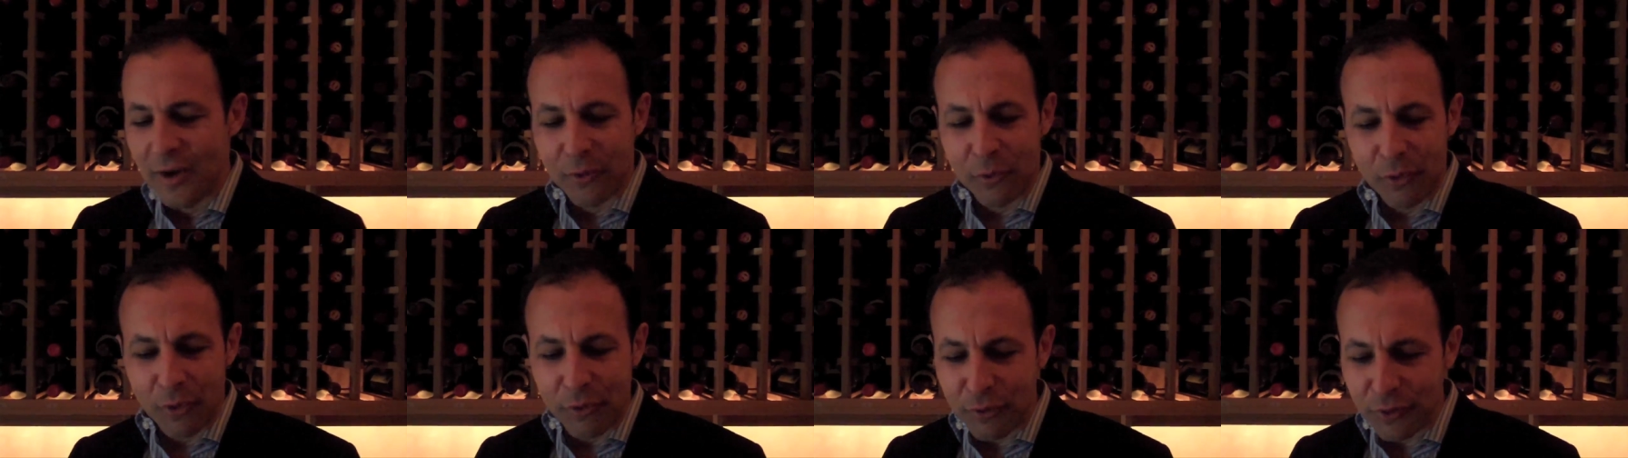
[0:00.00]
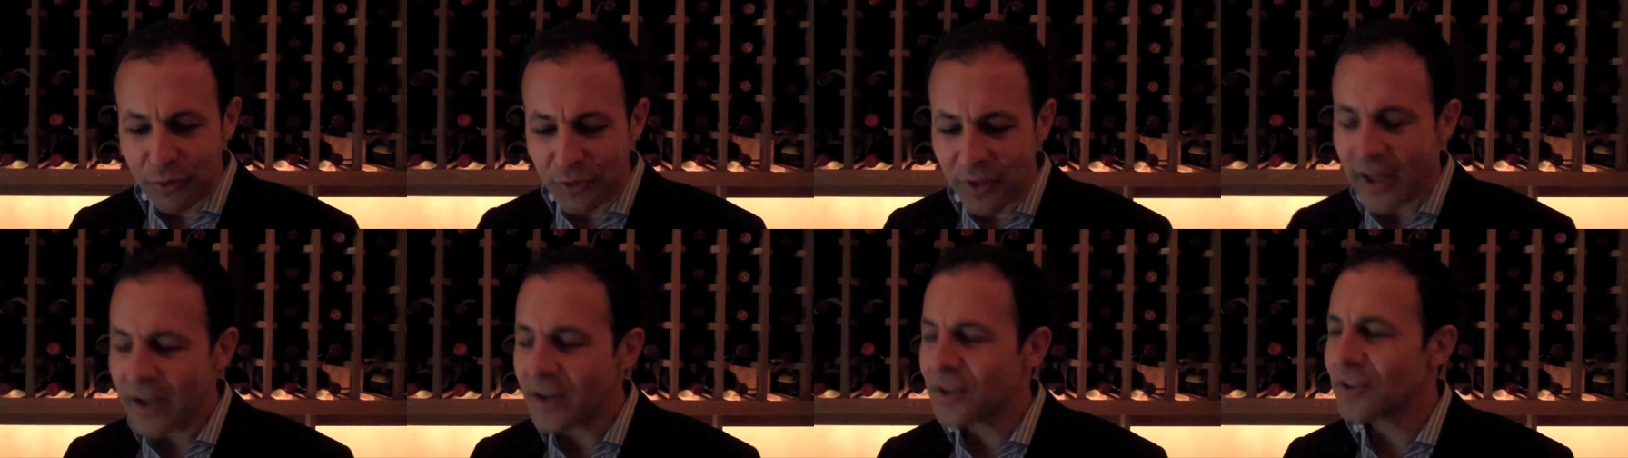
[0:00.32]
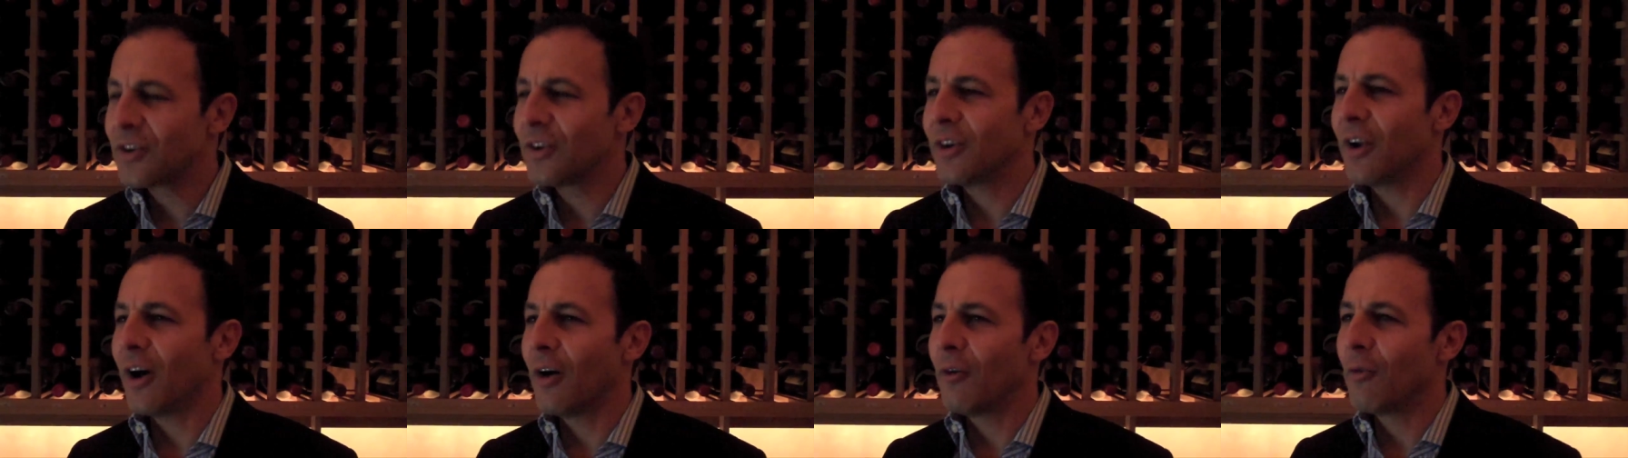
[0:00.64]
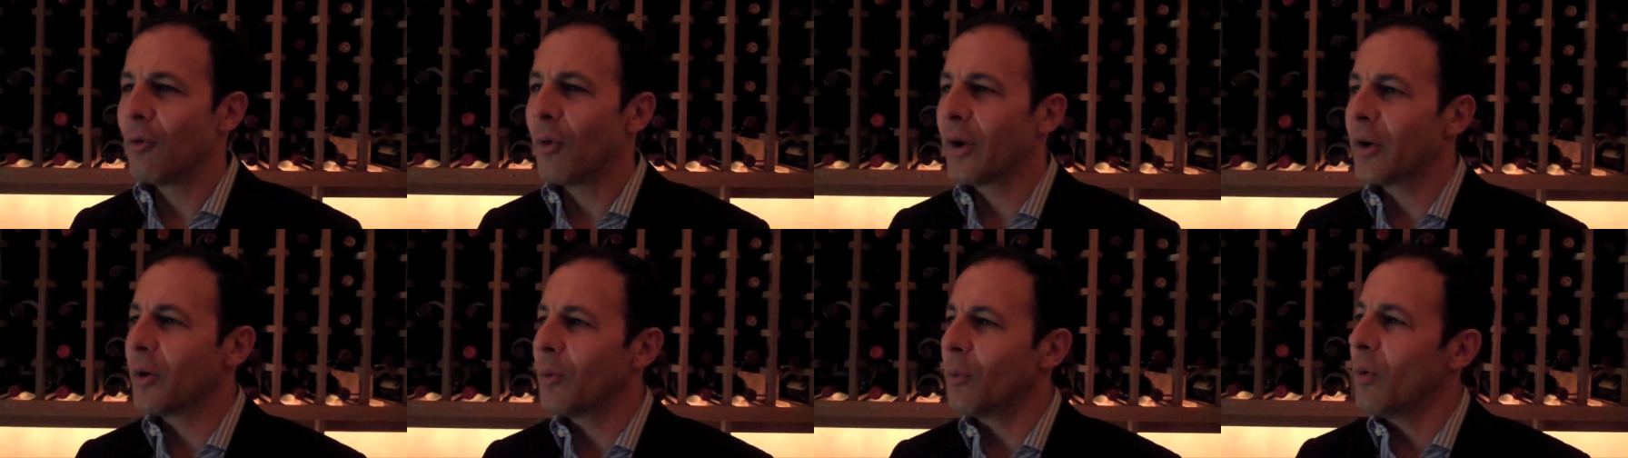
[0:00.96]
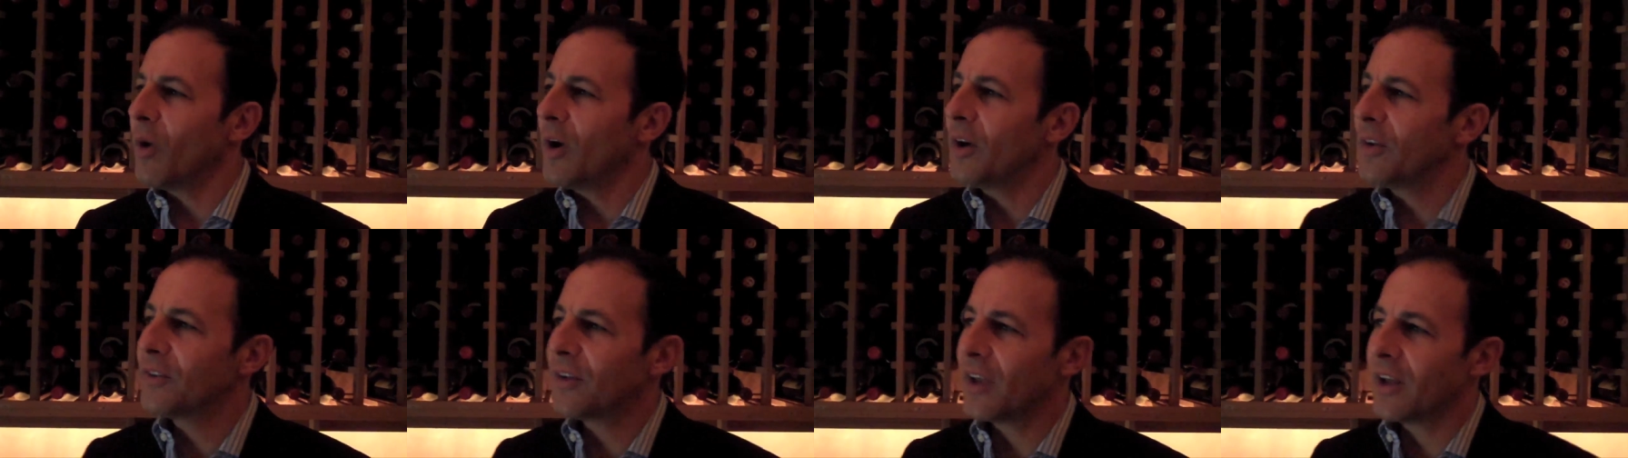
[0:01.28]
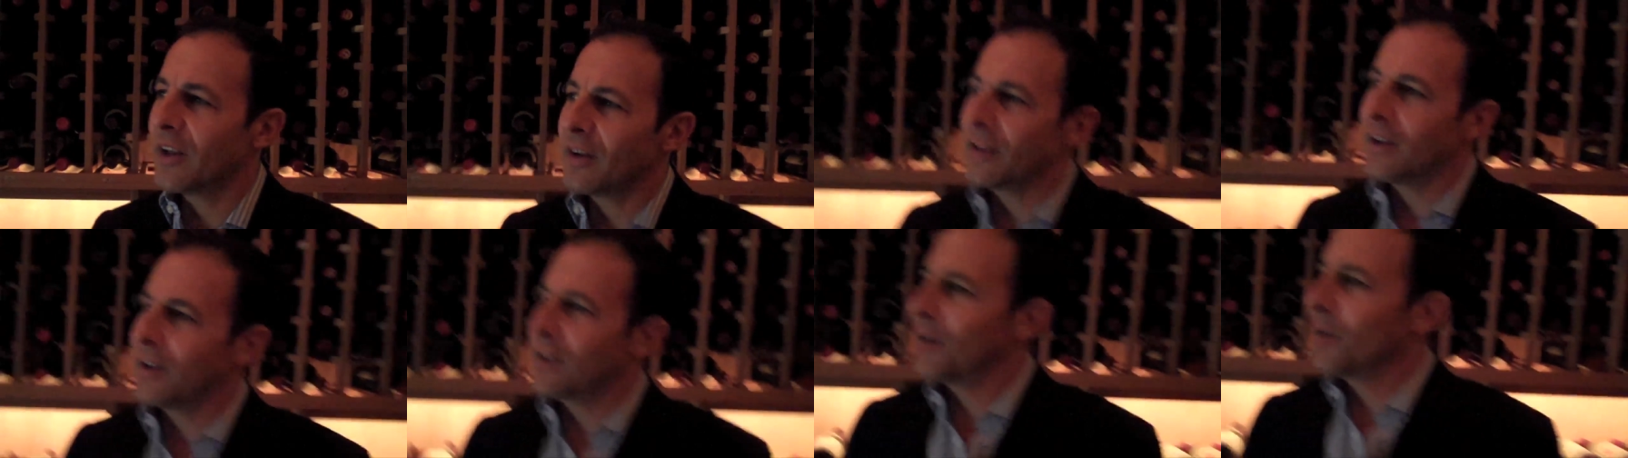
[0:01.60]
reflection of what it was,
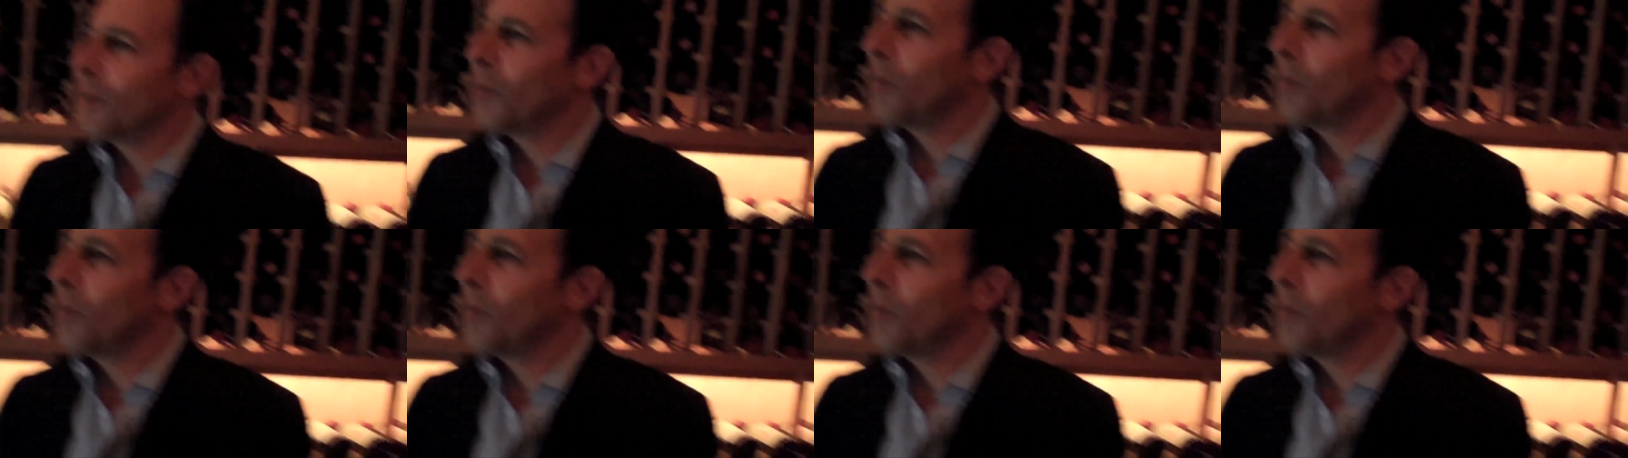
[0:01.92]
and in